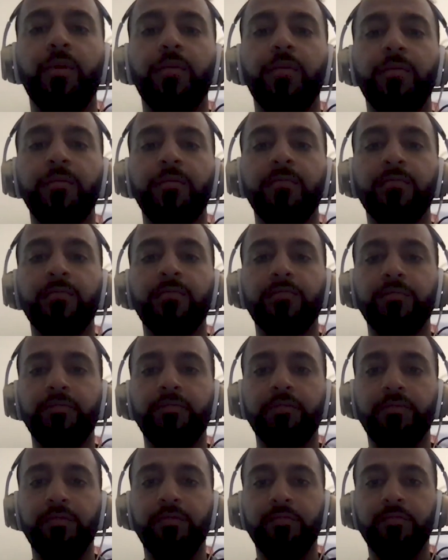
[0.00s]
reminder or a
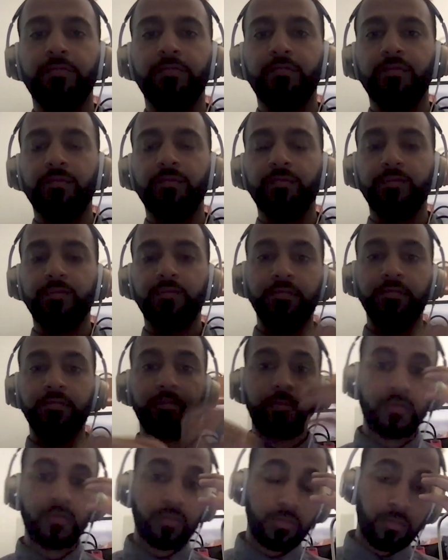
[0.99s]
nudge or just like, hey, by
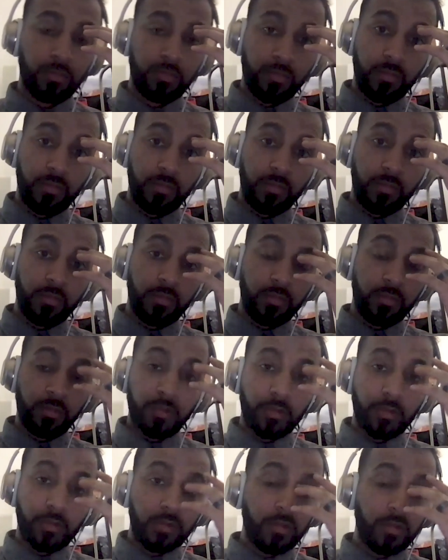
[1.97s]
the way, we're still
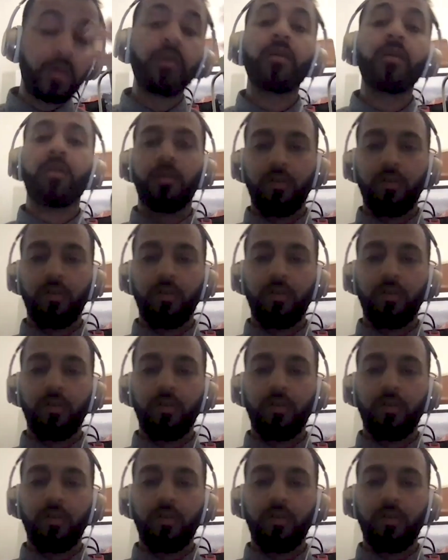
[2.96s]
around type deal.